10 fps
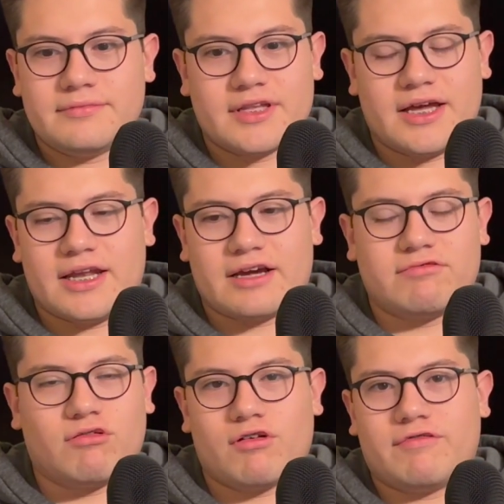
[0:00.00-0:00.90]
and like
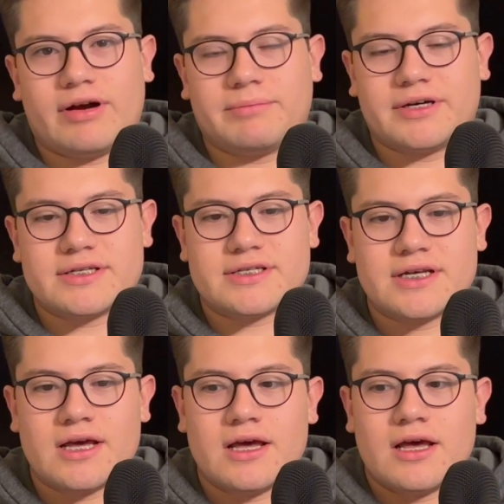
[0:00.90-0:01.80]
4 or 5 months.
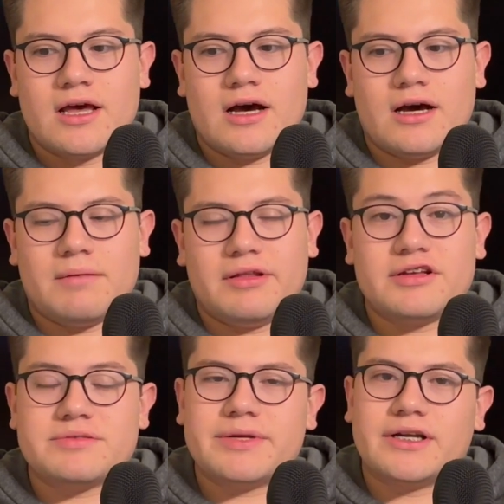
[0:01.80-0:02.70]
And
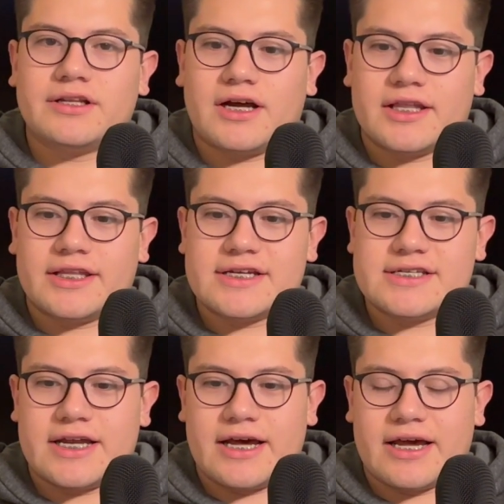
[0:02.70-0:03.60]
there's been a lot of things
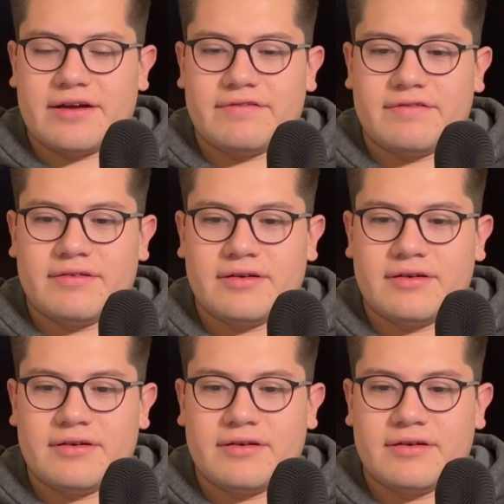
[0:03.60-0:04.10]
that I've